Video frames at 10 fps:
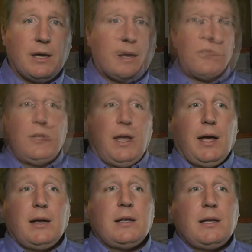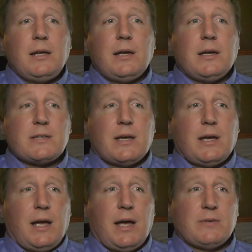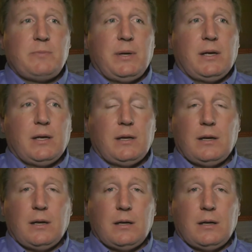So the analytics has been